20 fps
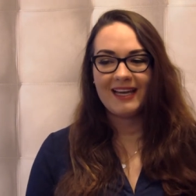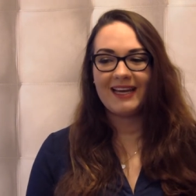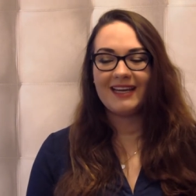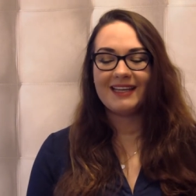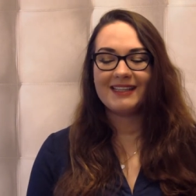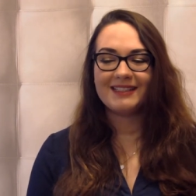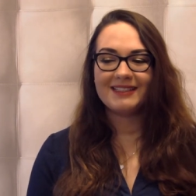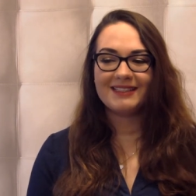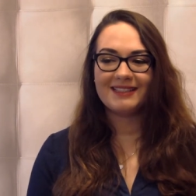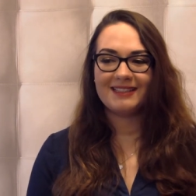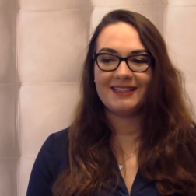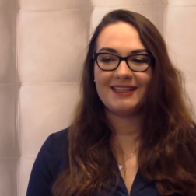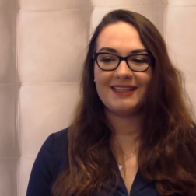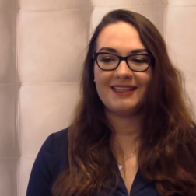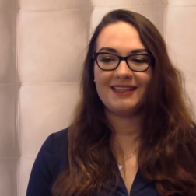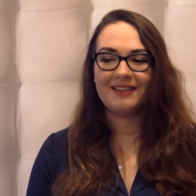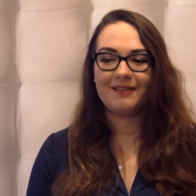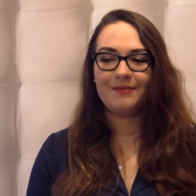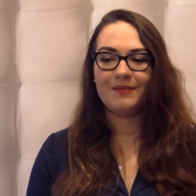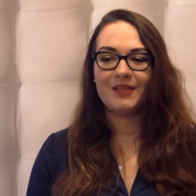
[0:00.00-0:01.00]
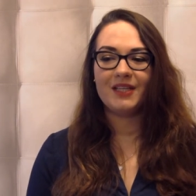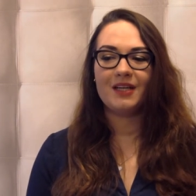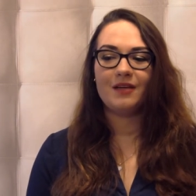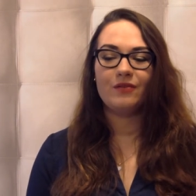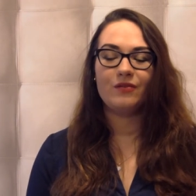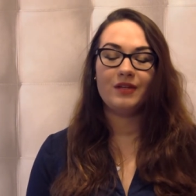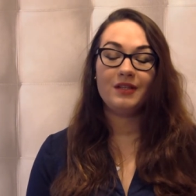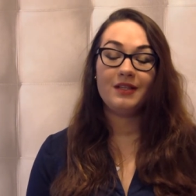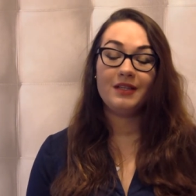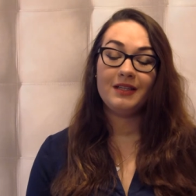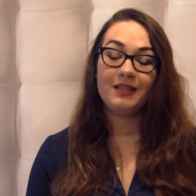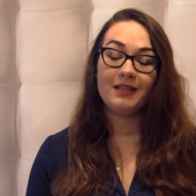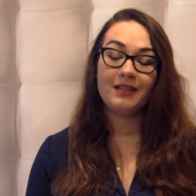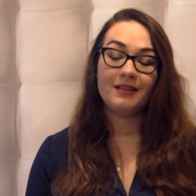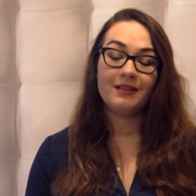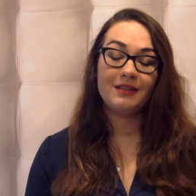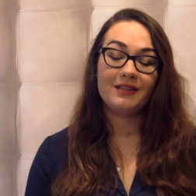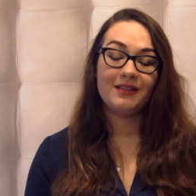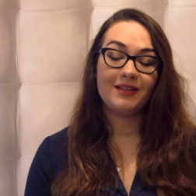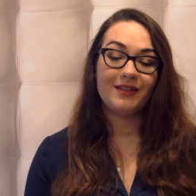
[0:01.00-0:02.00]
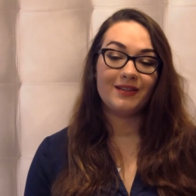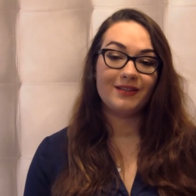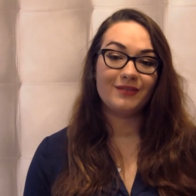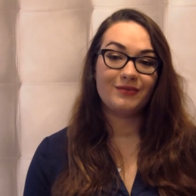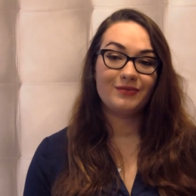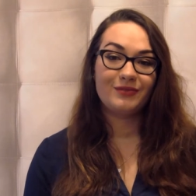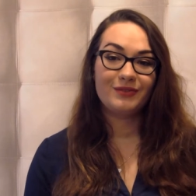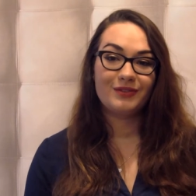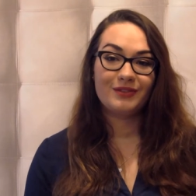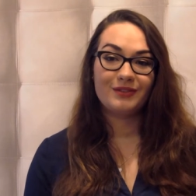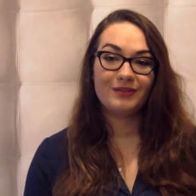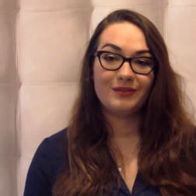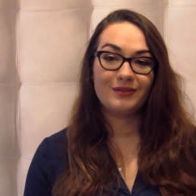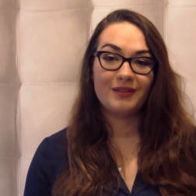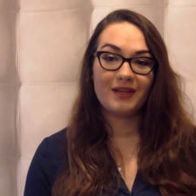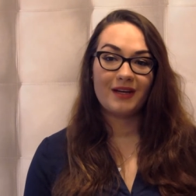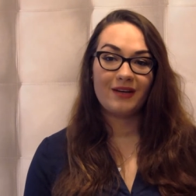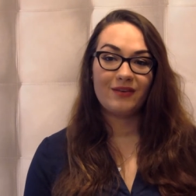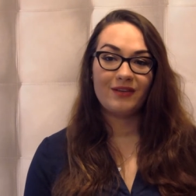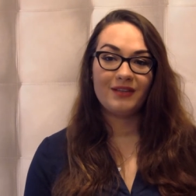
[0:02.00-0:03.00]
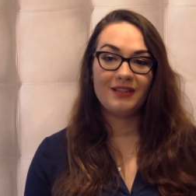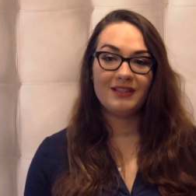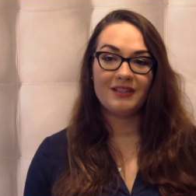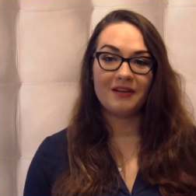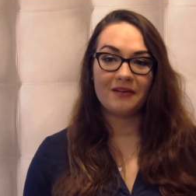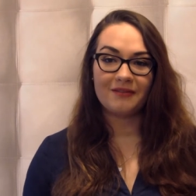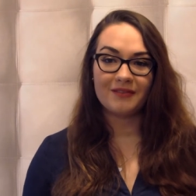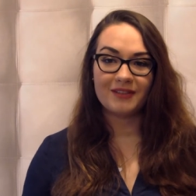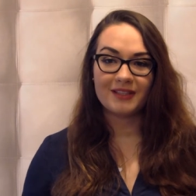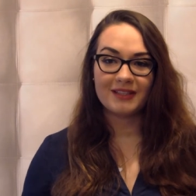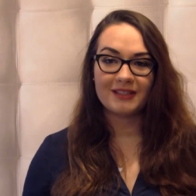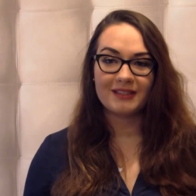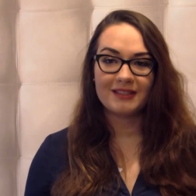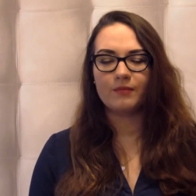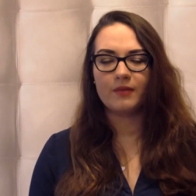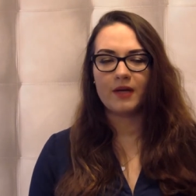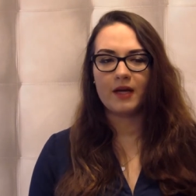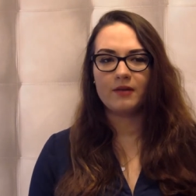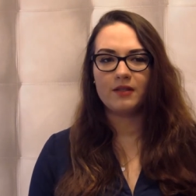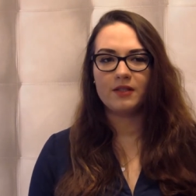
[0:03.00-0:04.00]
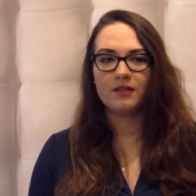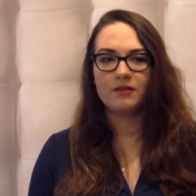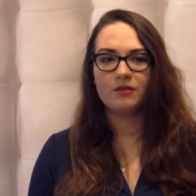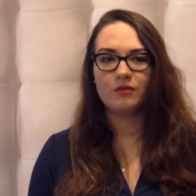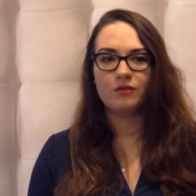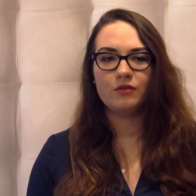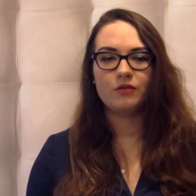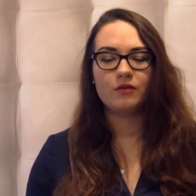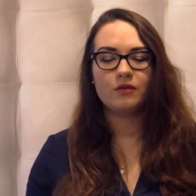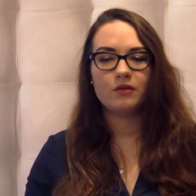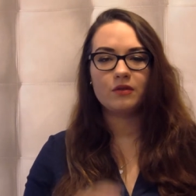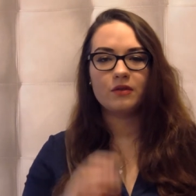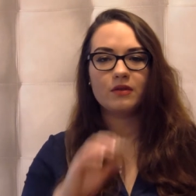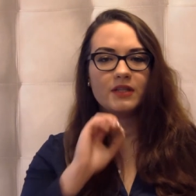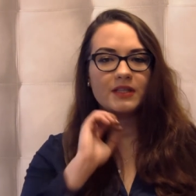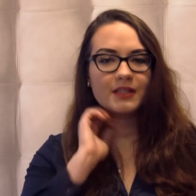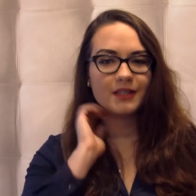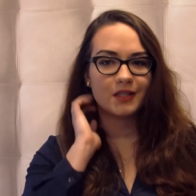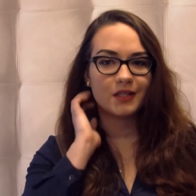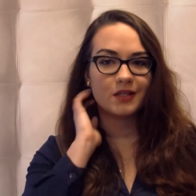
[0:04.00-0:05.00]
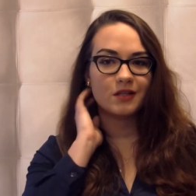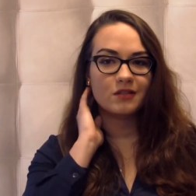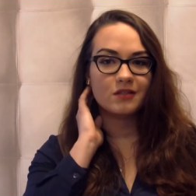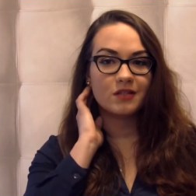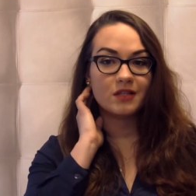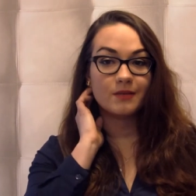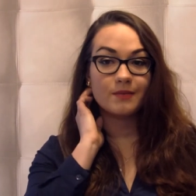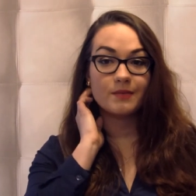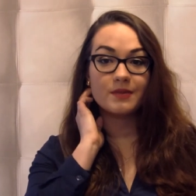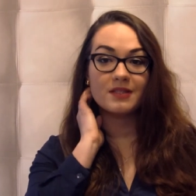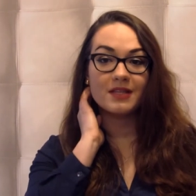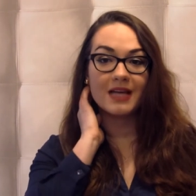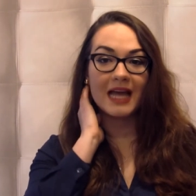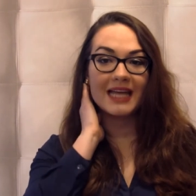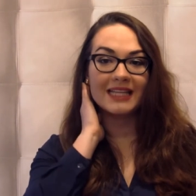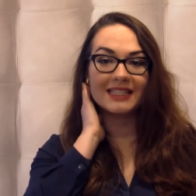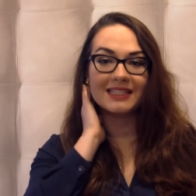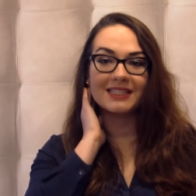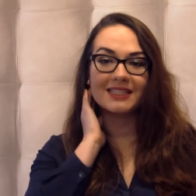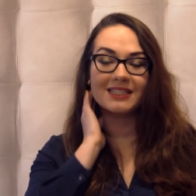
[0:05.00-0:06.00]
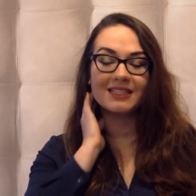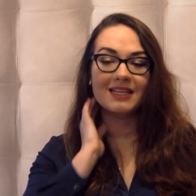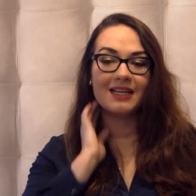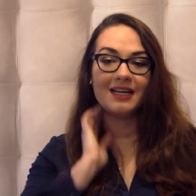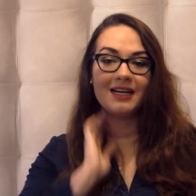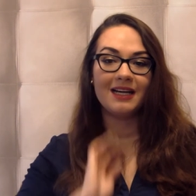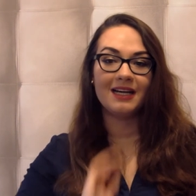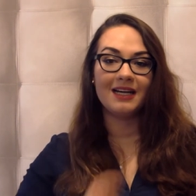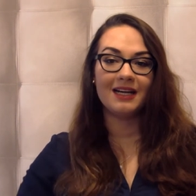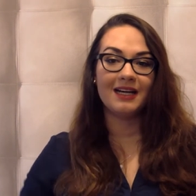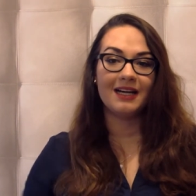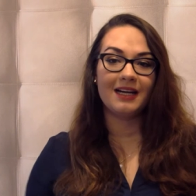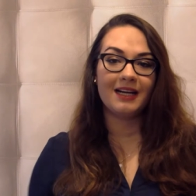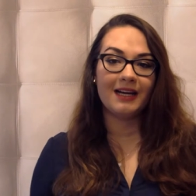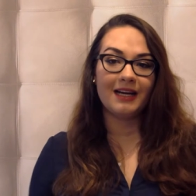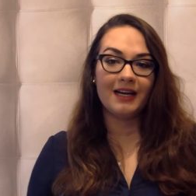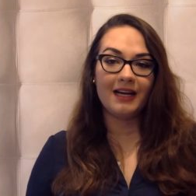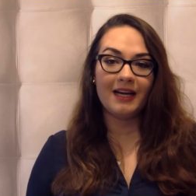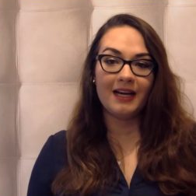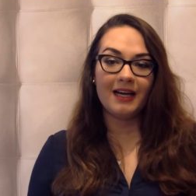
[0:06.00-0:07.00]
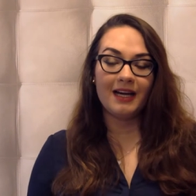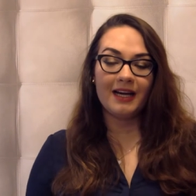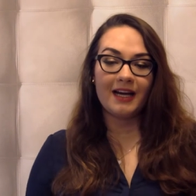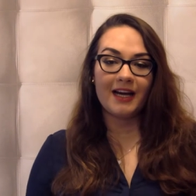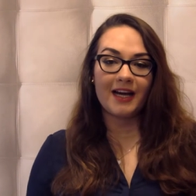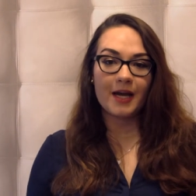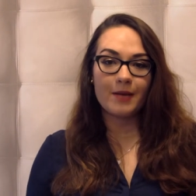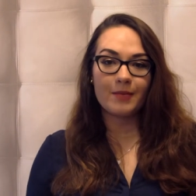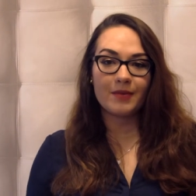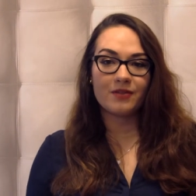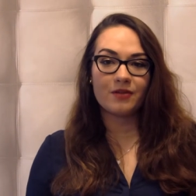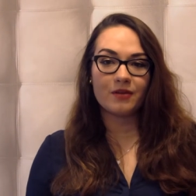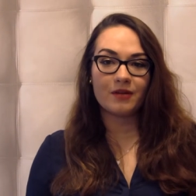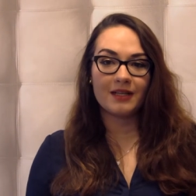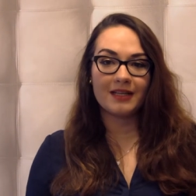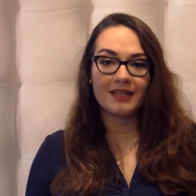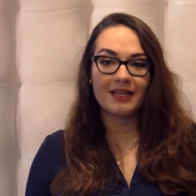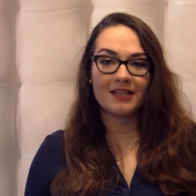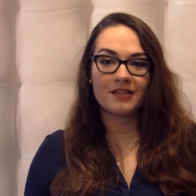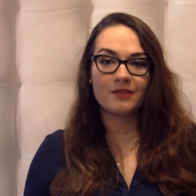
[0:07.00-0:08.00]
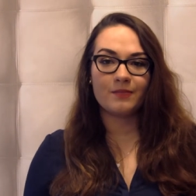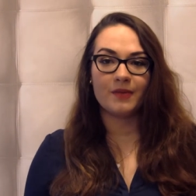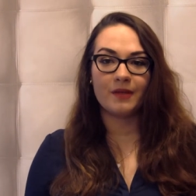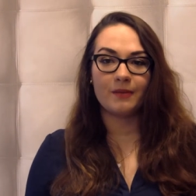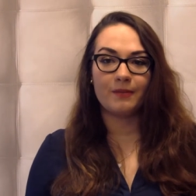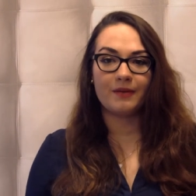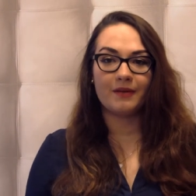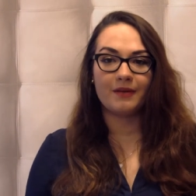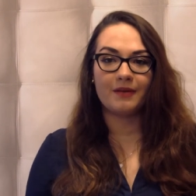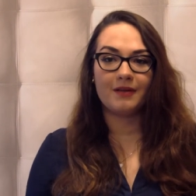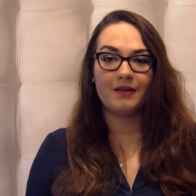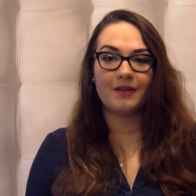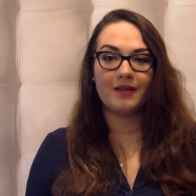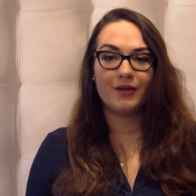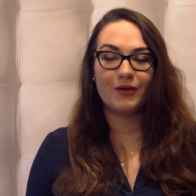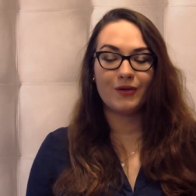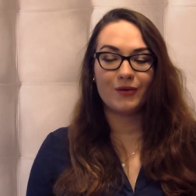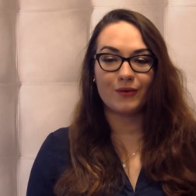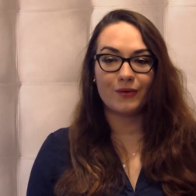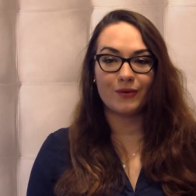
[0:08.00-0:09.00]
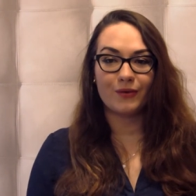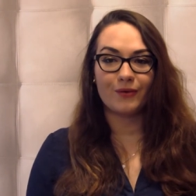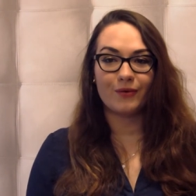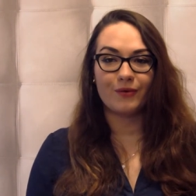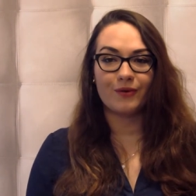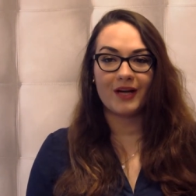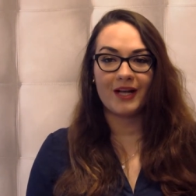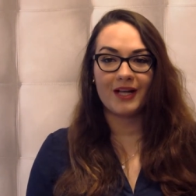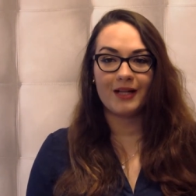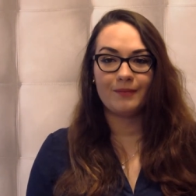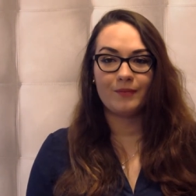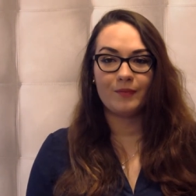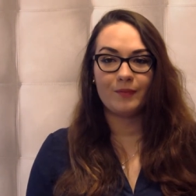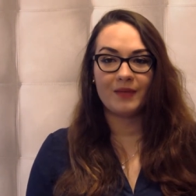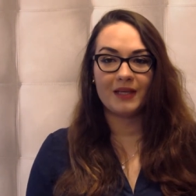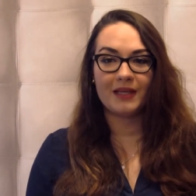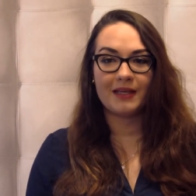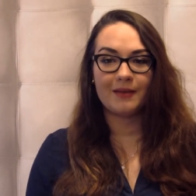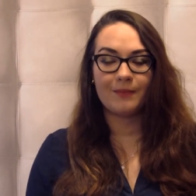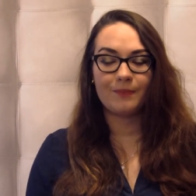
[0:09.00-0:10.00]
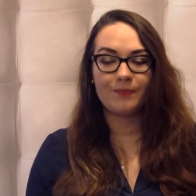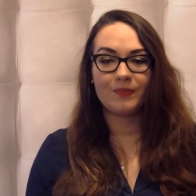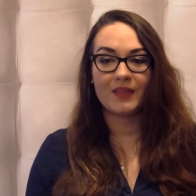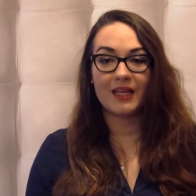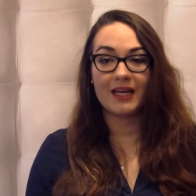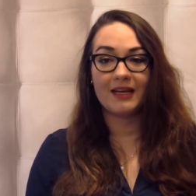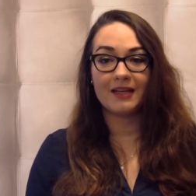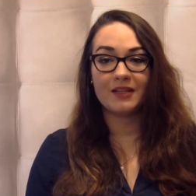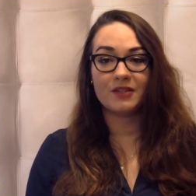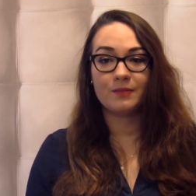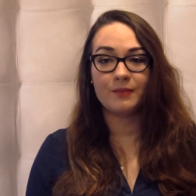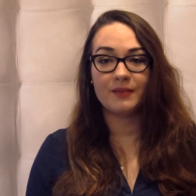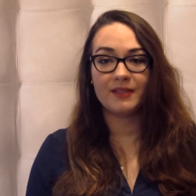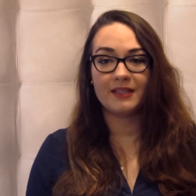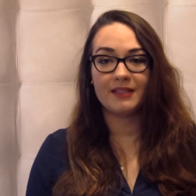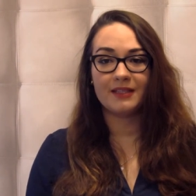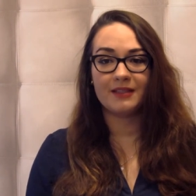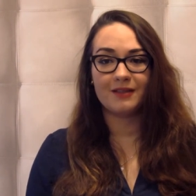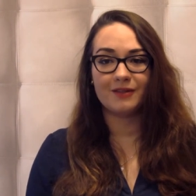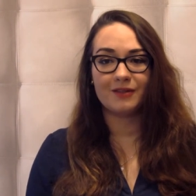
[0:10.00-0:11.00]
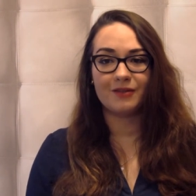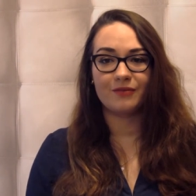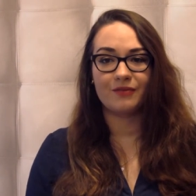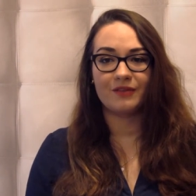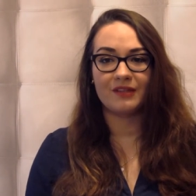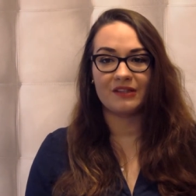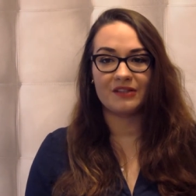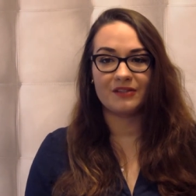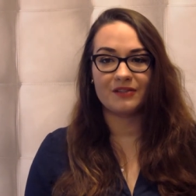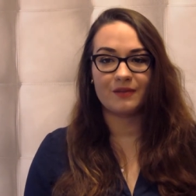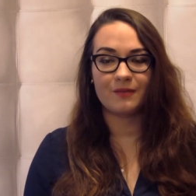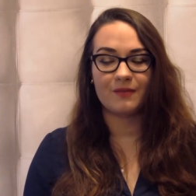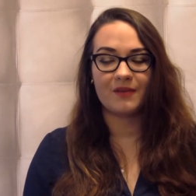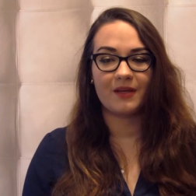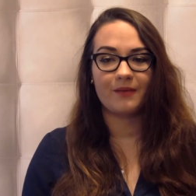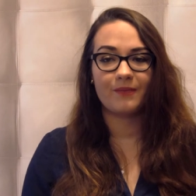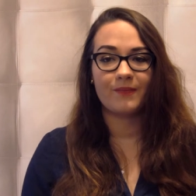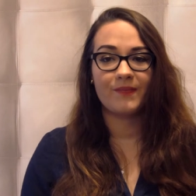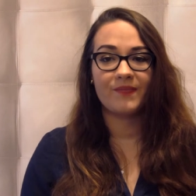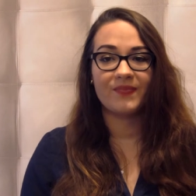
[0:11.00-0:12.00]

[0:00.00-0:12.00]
And um, yeah, I really loved, I really loved it. I did two internships and I meet really nice people who help me and explain a lot of things to me.